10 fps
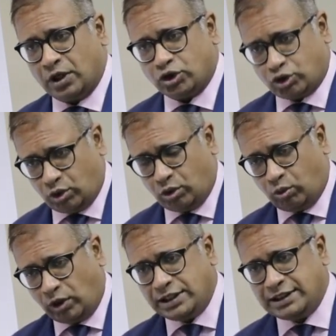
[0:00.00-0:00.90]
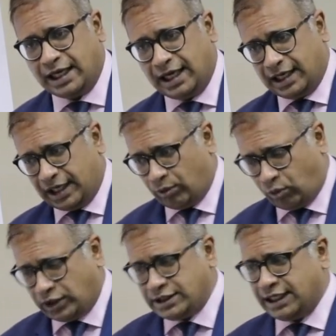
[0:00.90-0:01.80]
So what is the
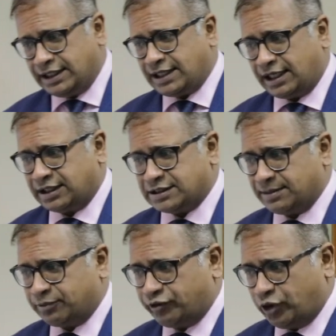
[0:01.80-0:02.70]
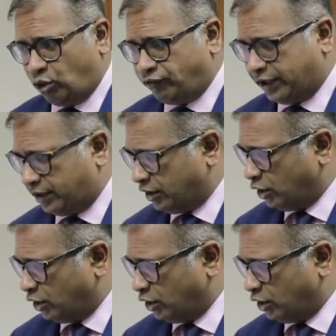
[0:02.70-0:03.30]
what is the entire concept of the ovary?